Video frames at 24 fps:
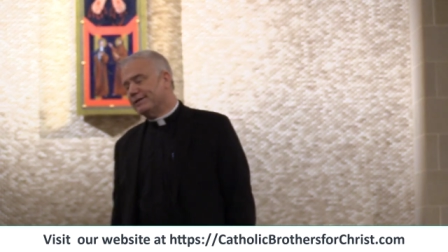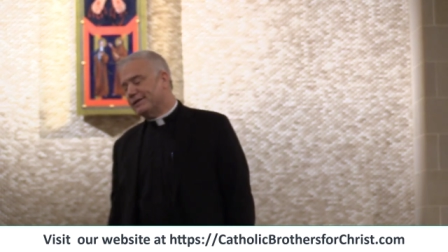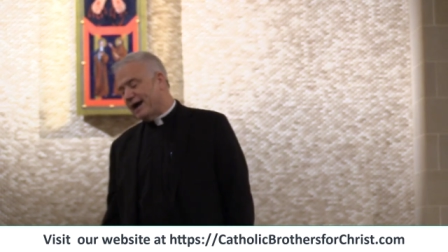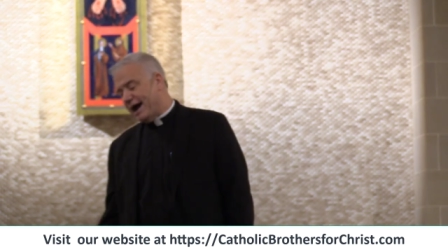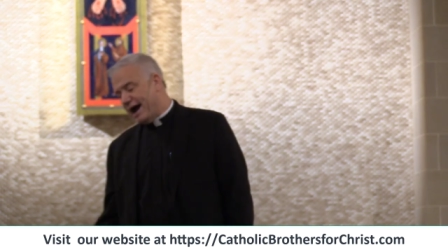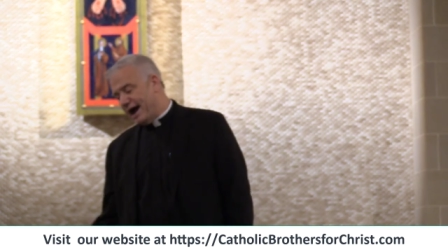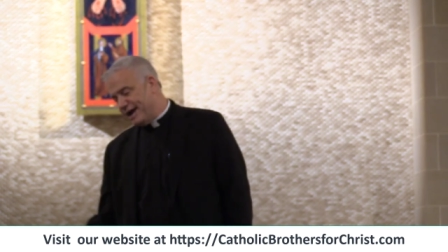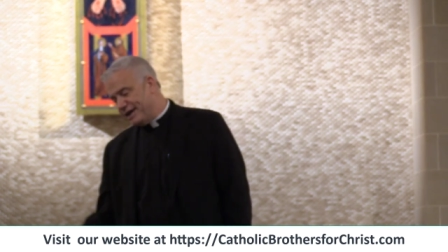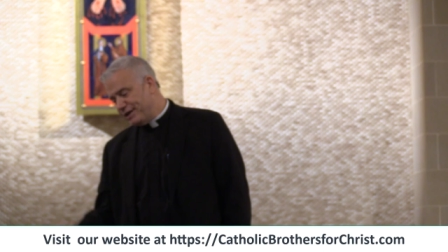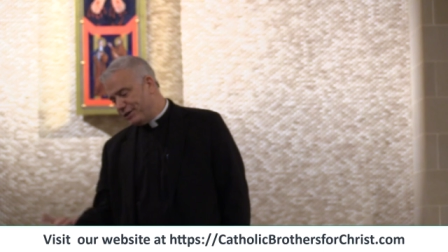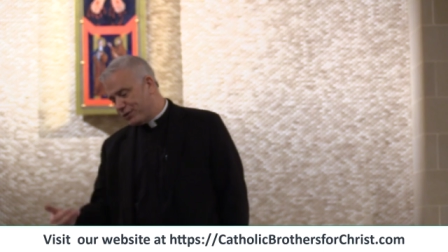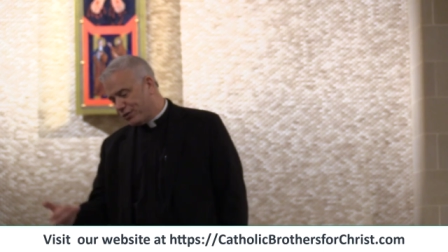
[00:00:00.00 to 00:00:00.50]

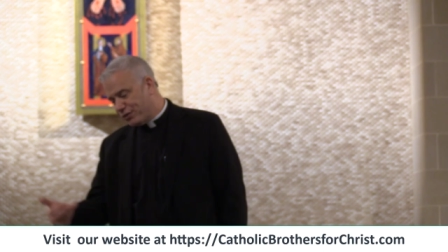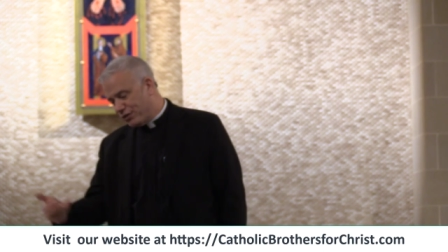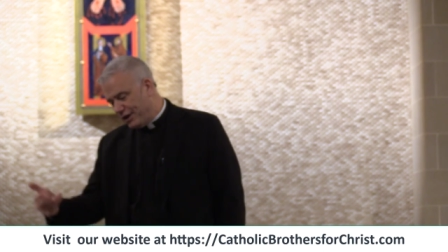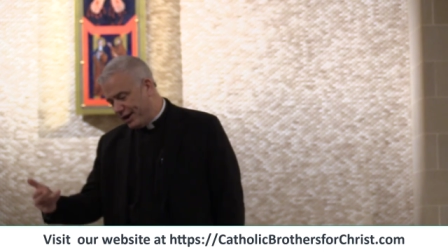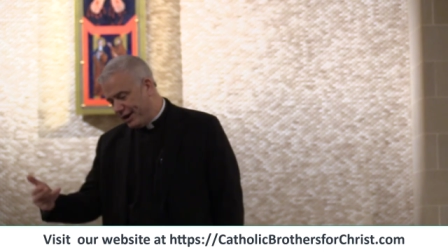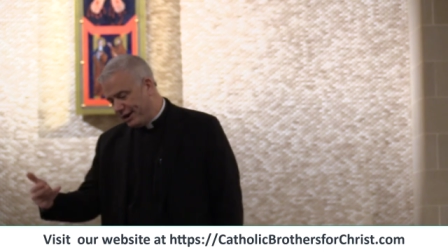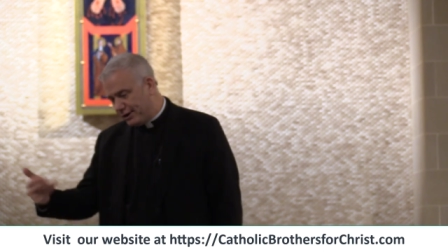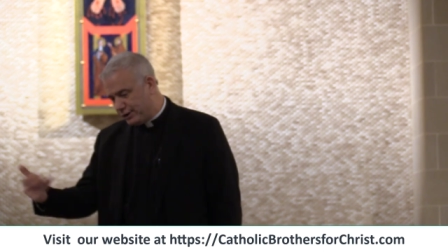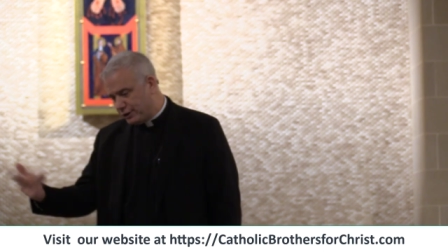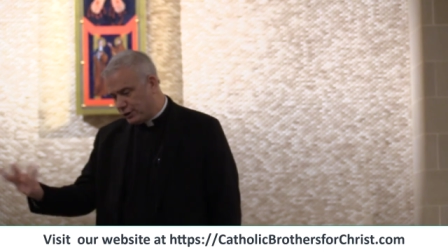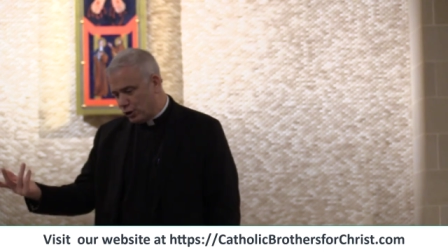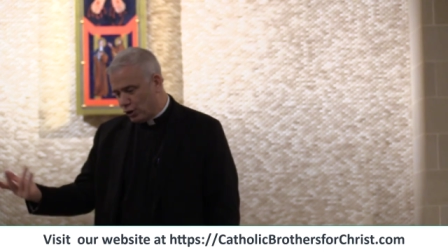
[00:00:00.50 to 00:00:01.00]
I
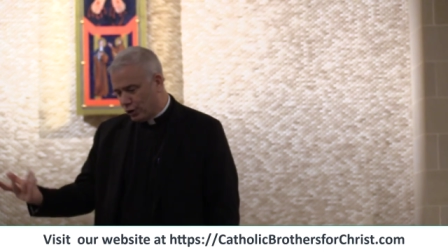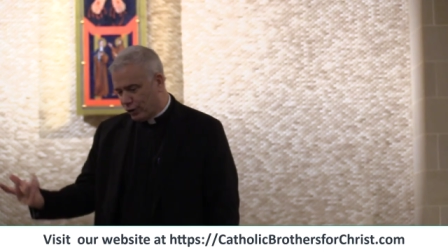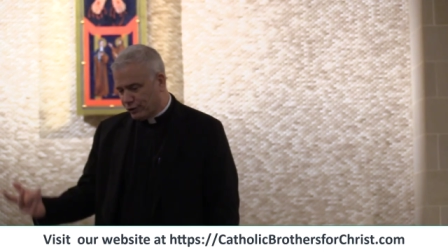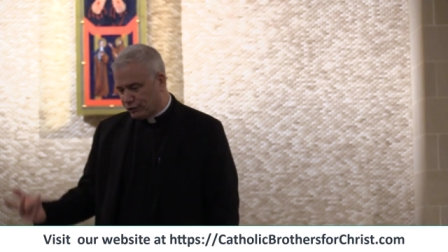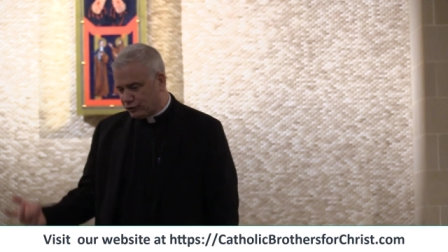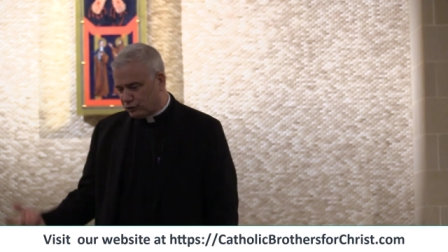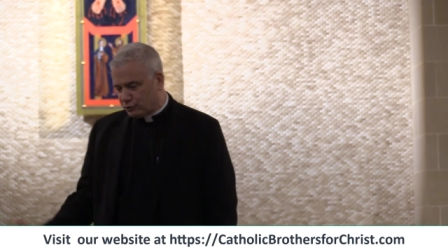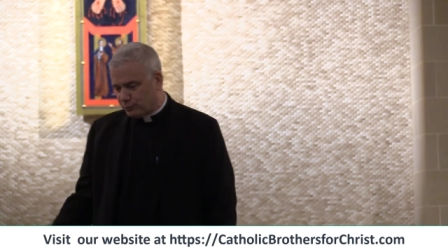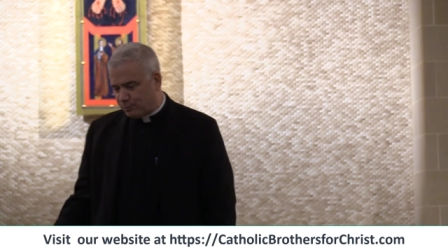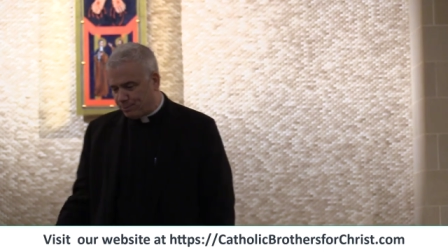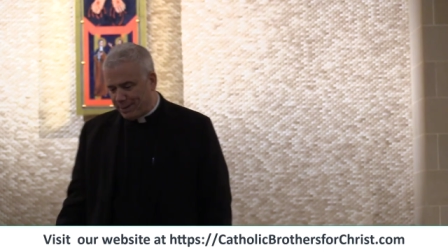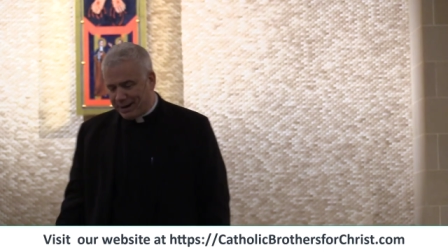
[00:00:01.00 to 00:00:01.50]
think you're
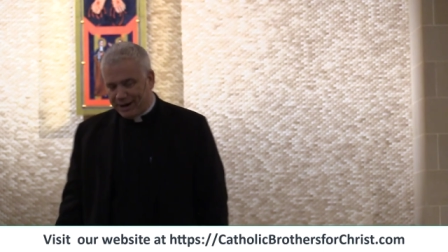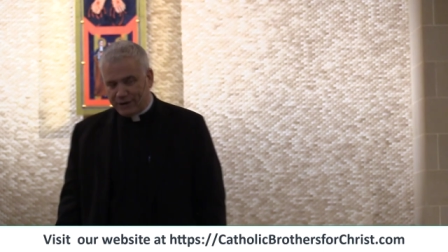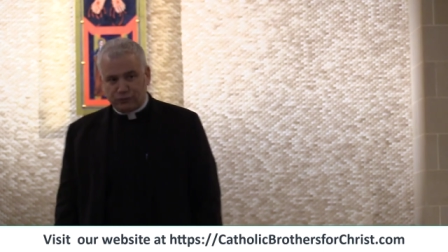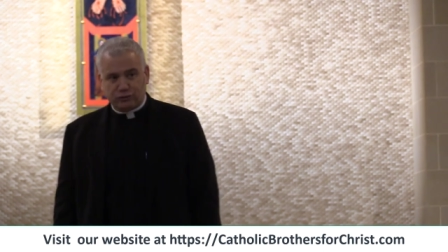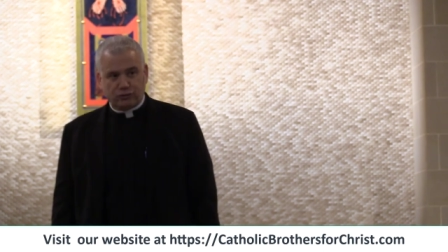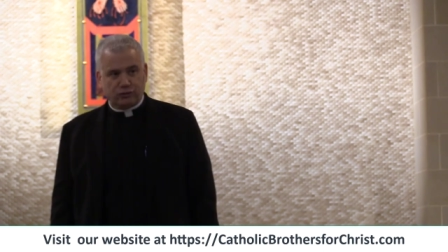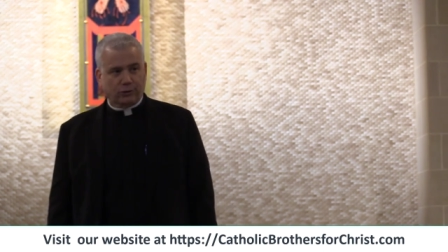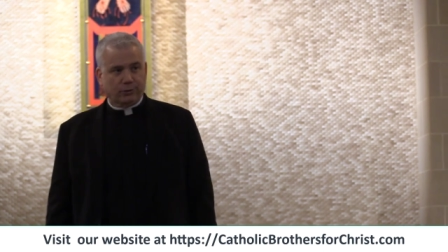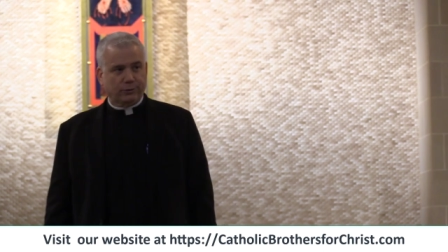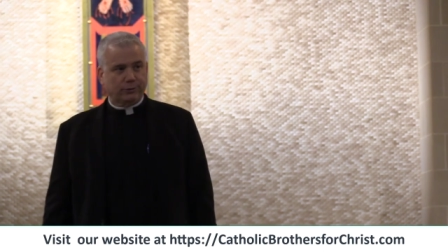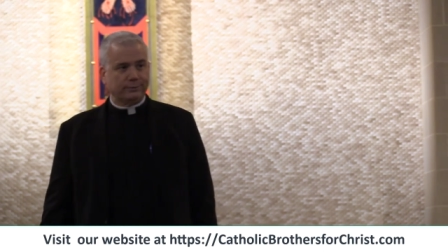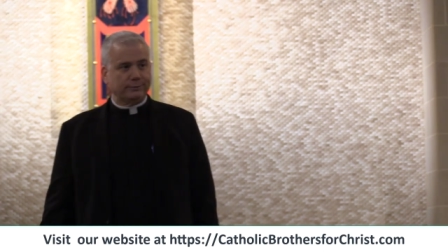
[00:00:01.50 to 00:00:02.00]

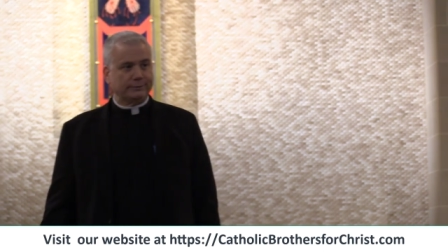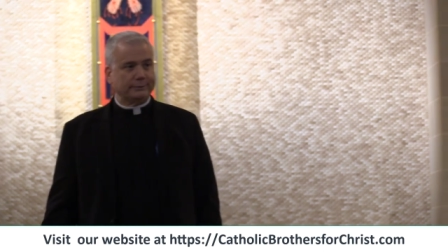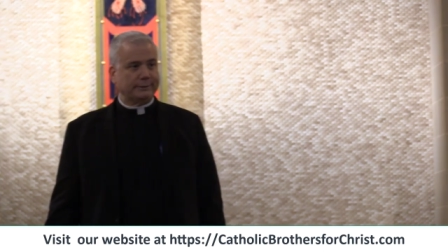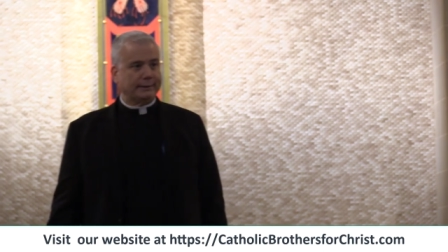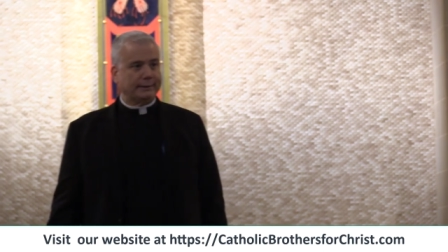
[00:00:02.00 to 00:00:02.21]
special.